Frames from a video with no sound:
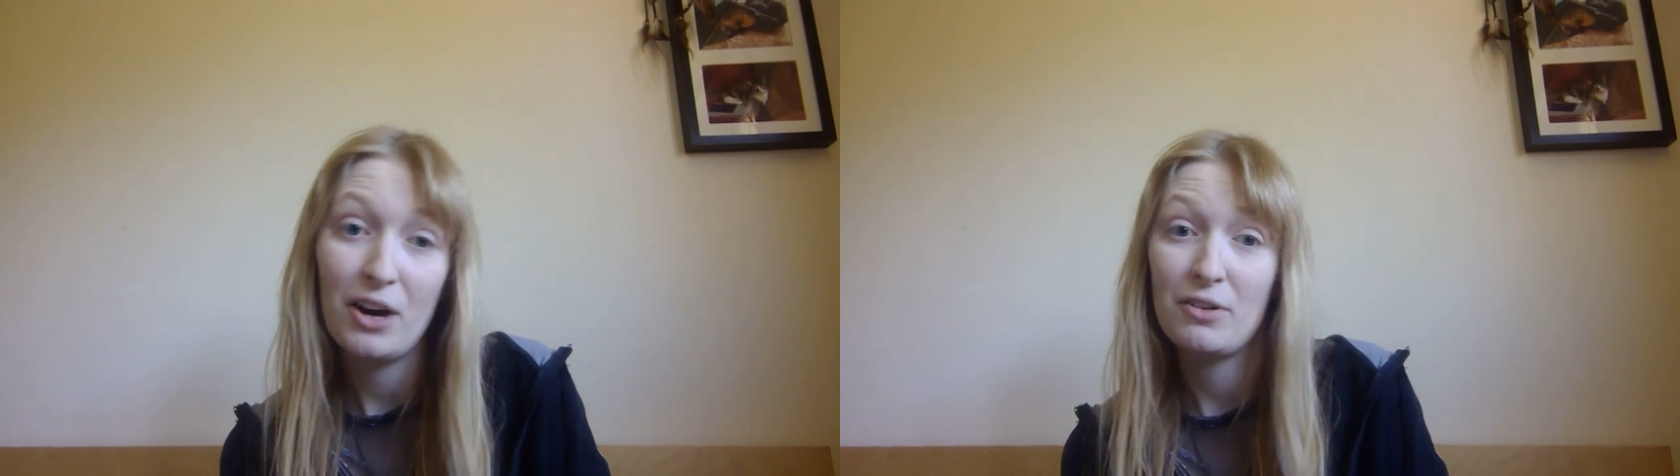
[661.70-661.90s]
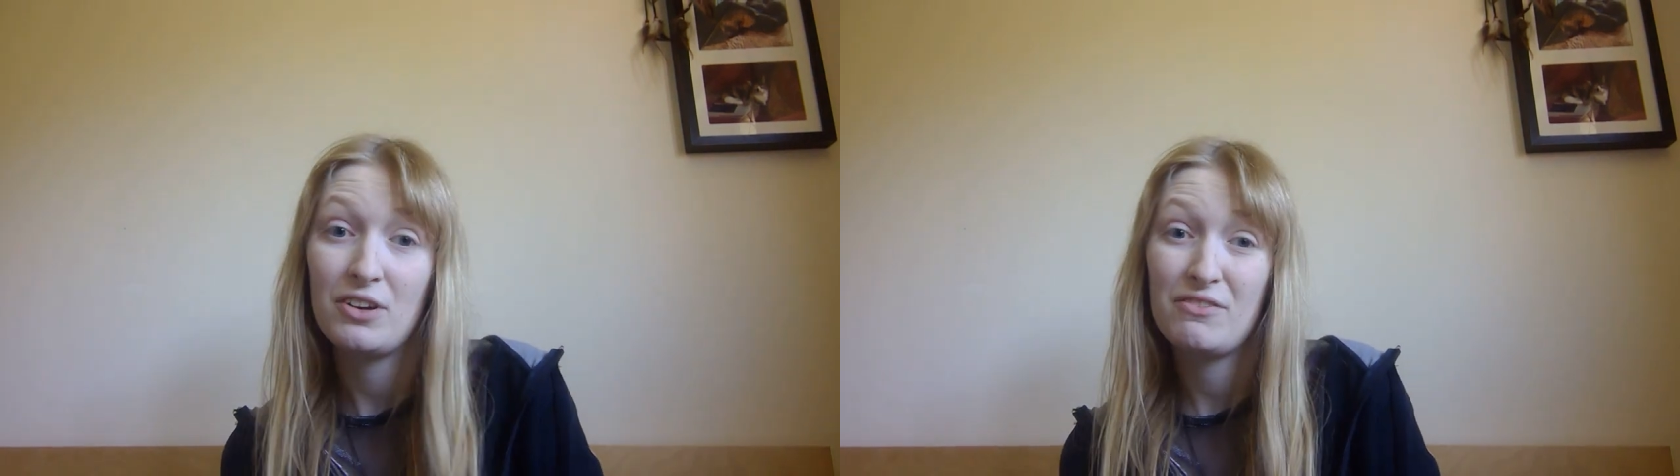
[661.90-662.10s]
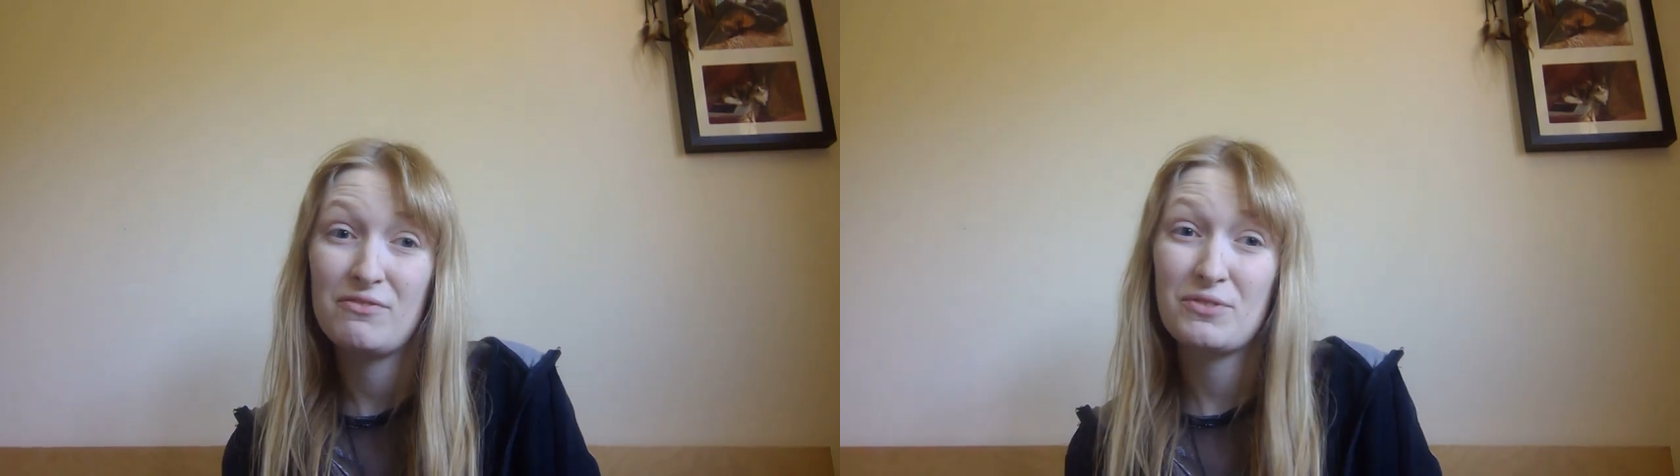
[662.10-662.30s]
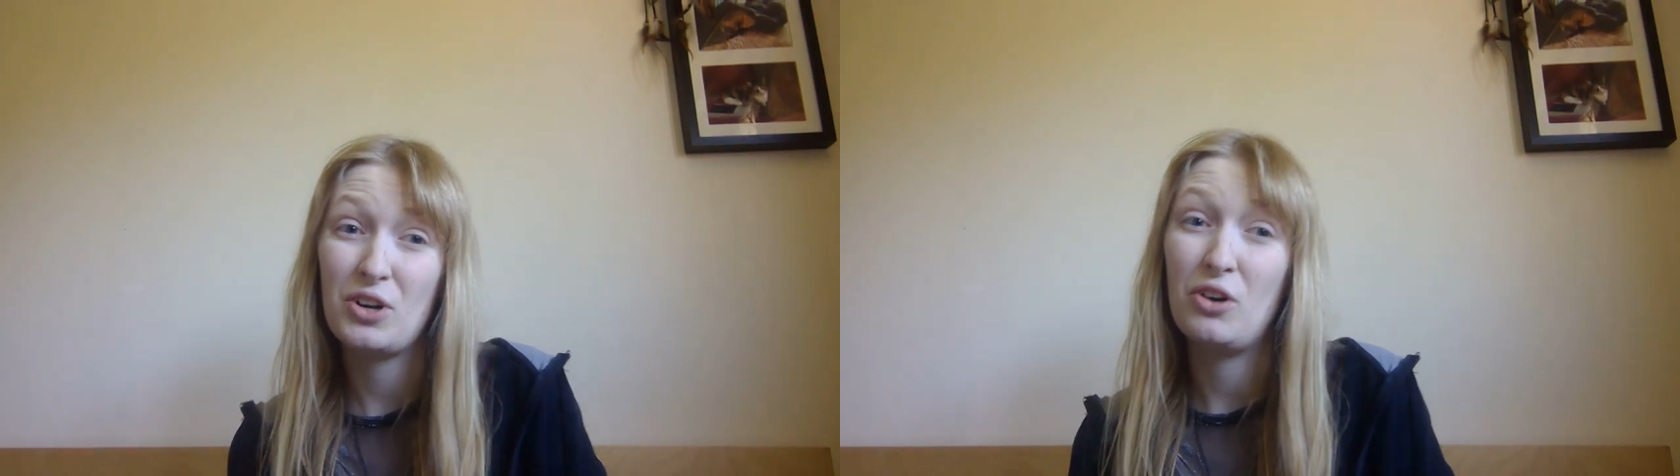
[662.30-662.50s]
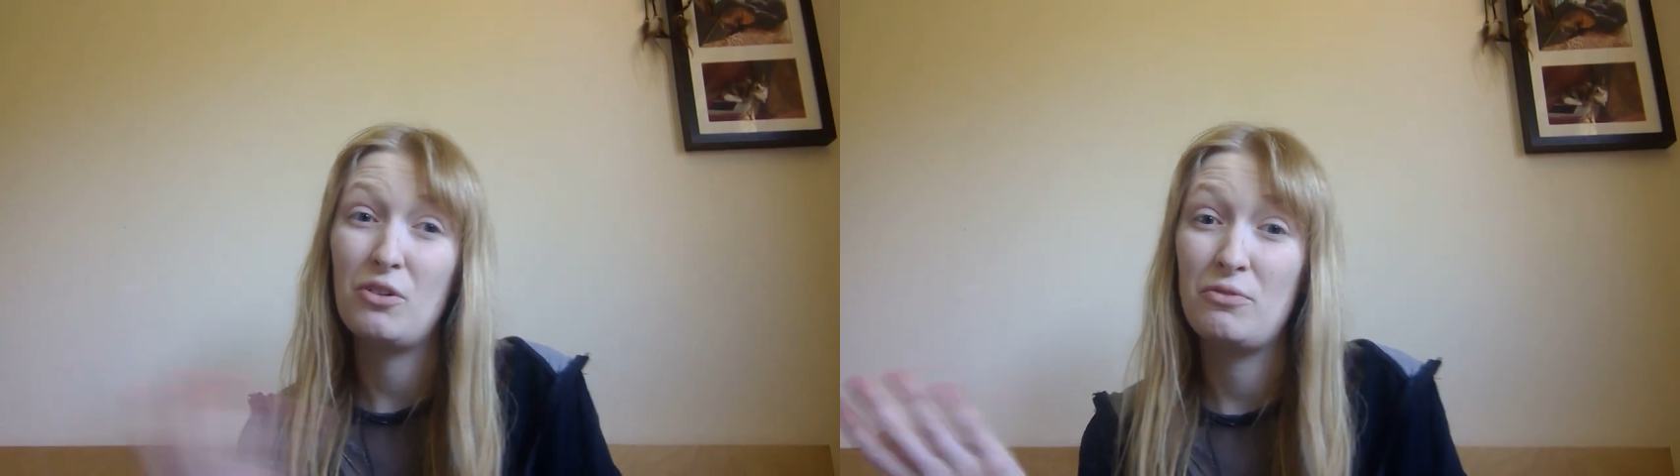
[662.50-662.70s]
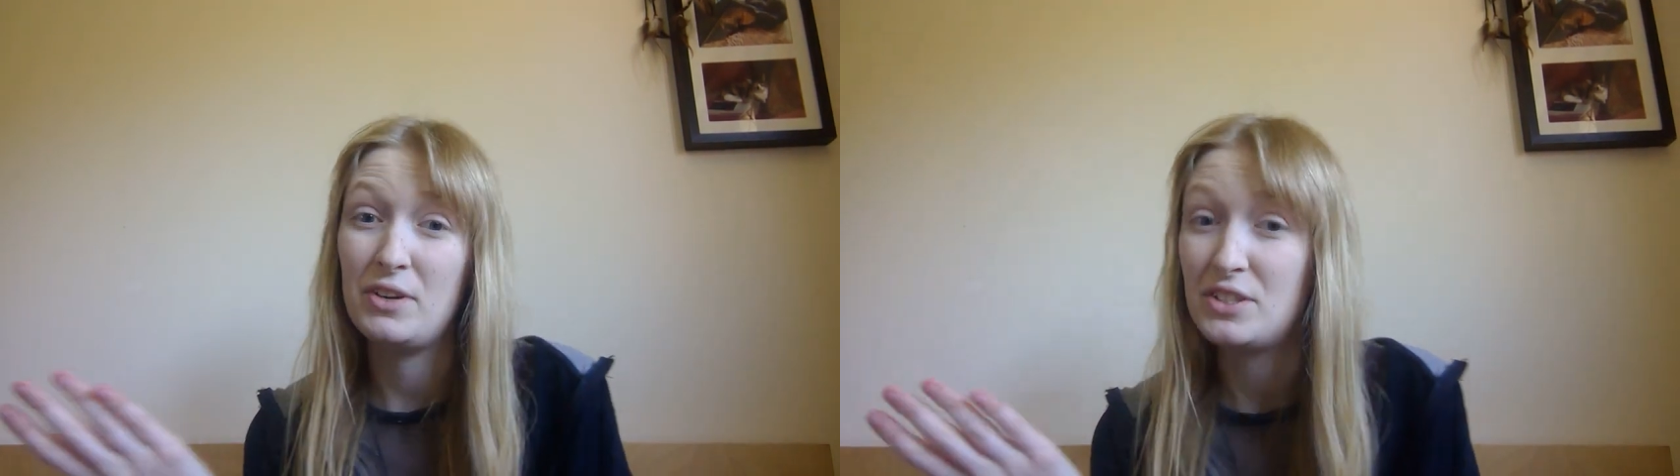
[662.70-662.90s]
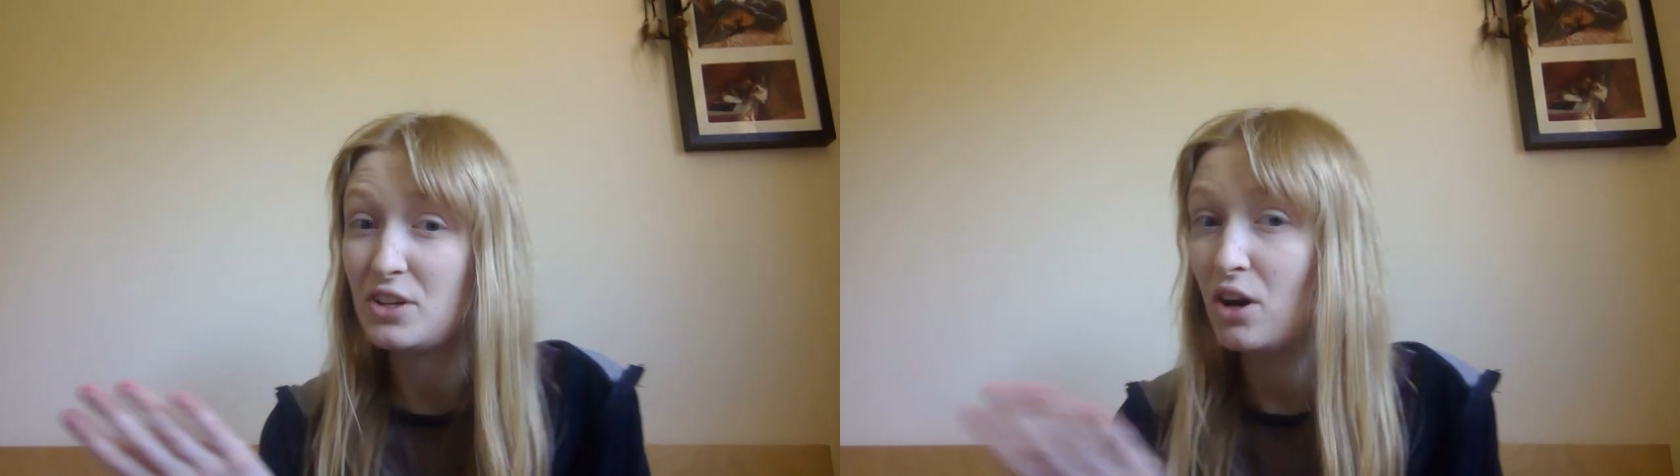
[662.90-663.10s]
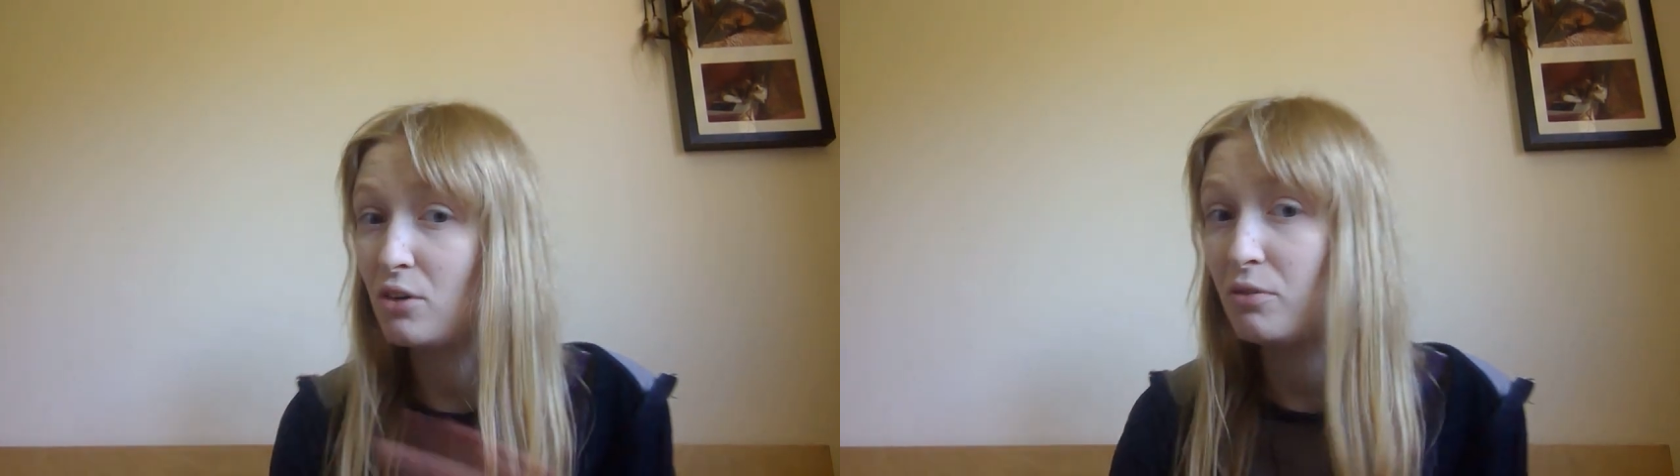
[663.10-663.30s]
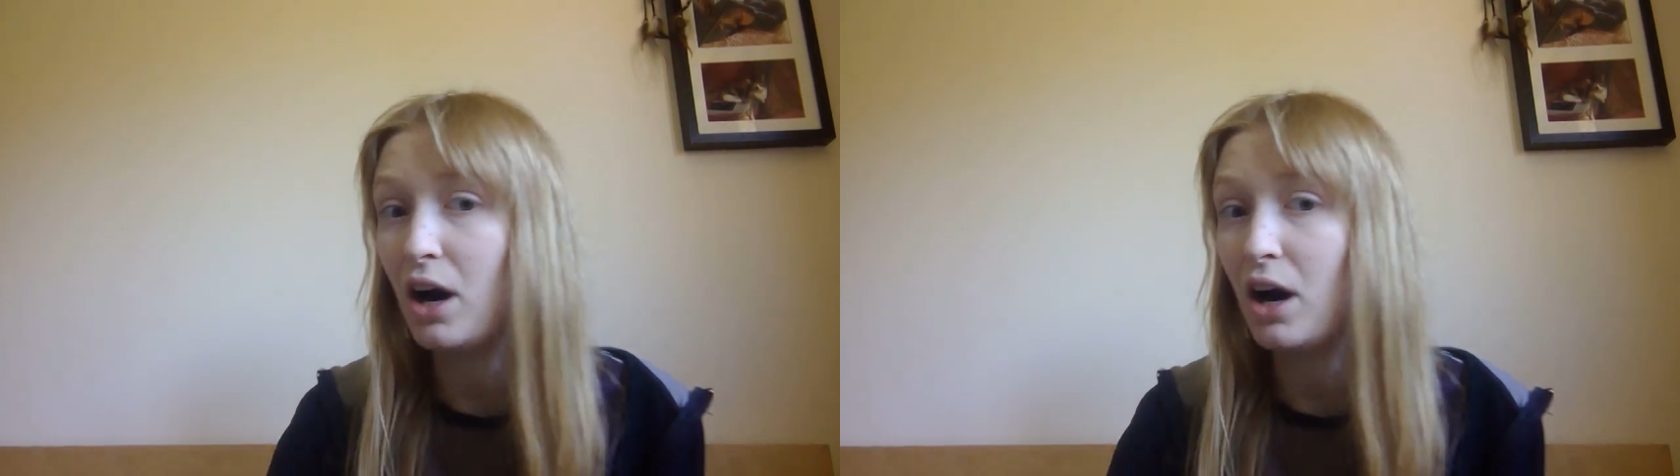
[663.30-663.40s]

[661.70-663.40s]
I've got a video of